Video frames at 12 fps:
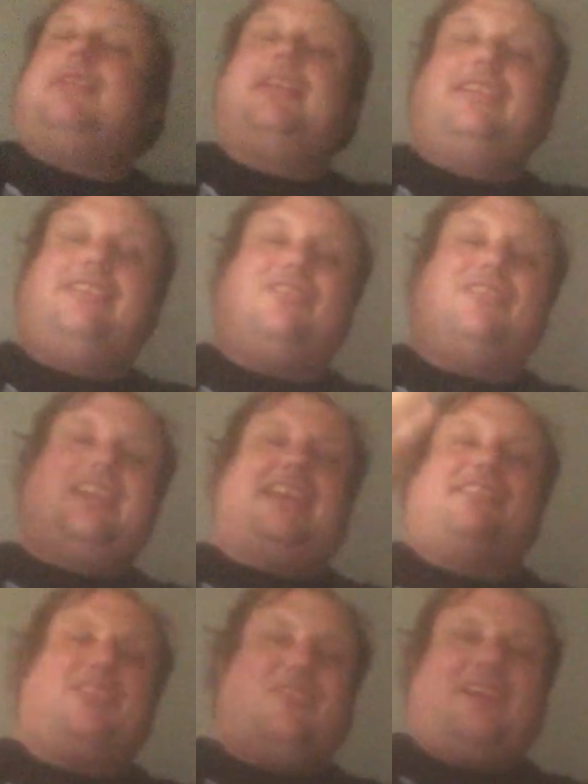and this one
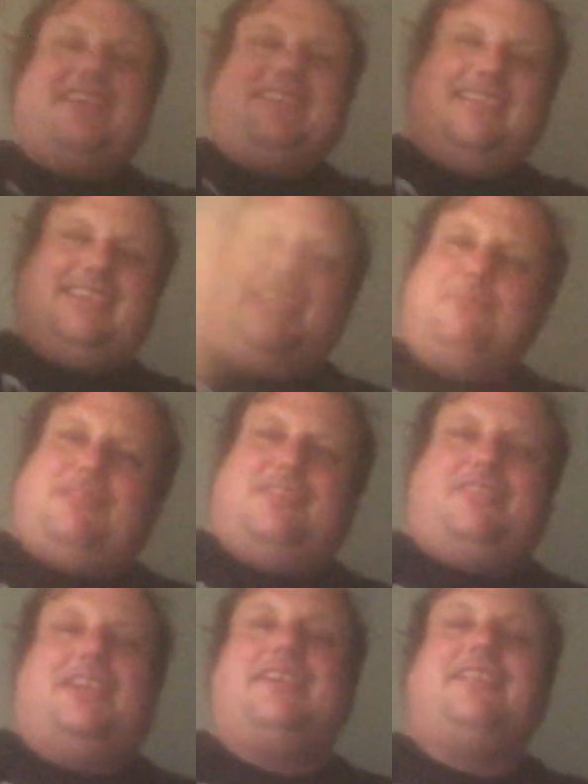has a Horizon theme
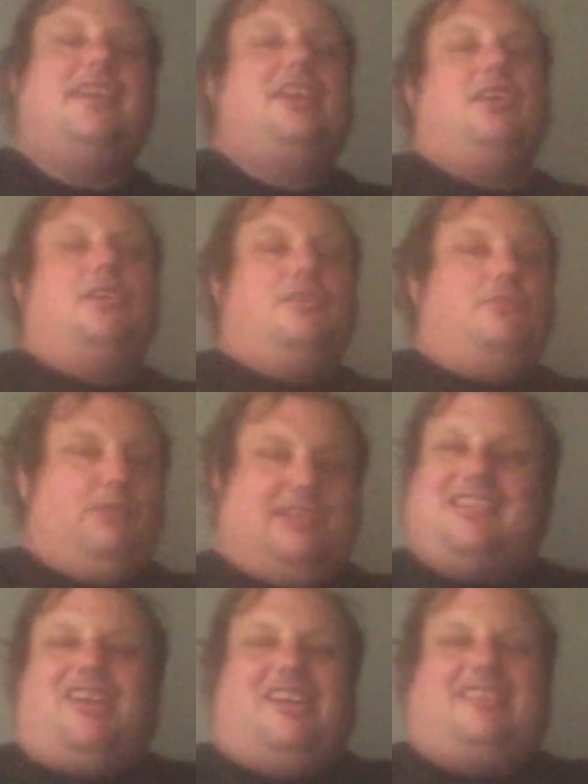to it, which
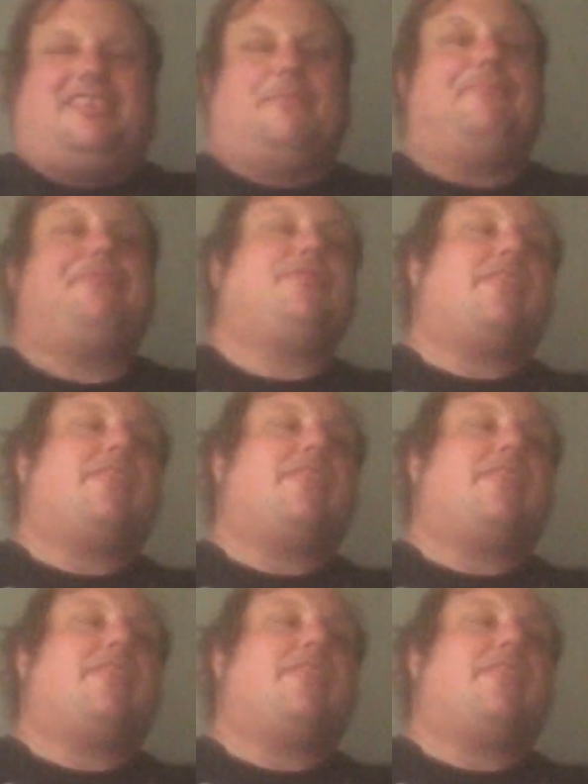is awesome.